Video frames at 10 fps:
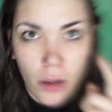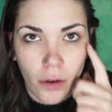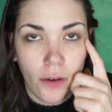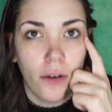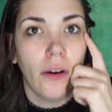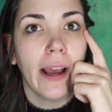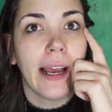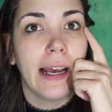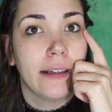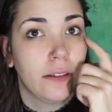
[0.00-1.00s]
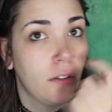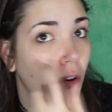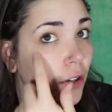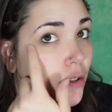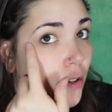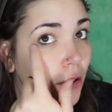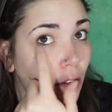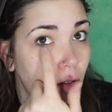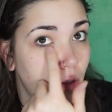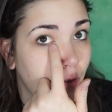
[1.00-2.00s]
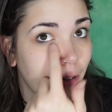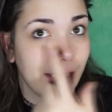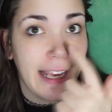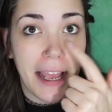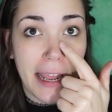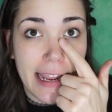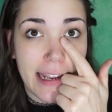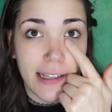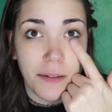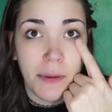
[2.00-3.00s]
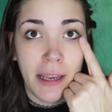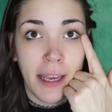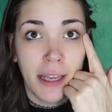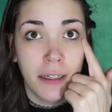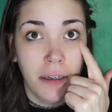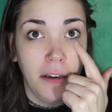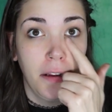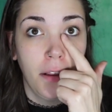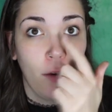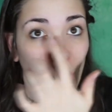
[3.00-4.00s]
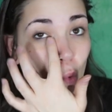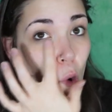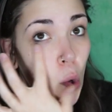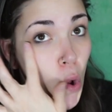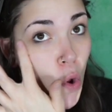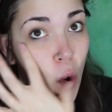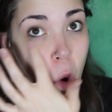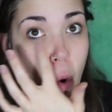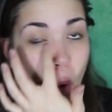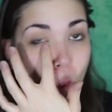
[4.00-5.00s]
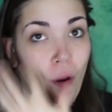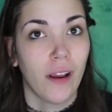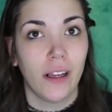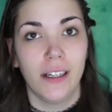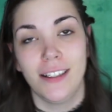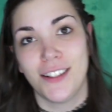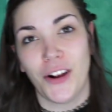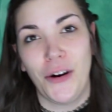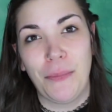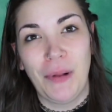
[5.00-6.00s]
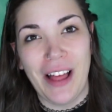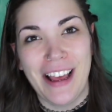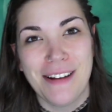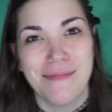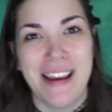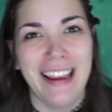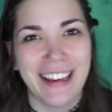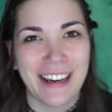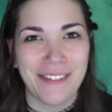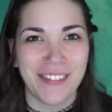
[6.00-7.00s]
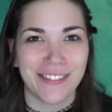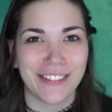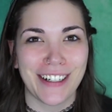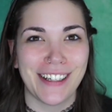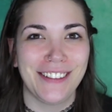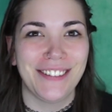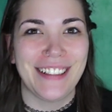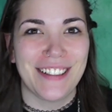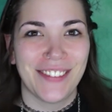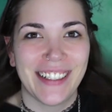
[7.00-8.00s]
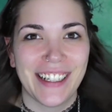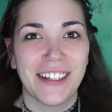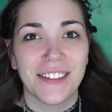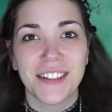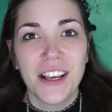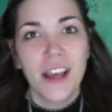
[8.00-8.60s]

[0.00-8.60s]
Girl, I got dark circles for days, man. Woo! You start applying makeup before I do these videos.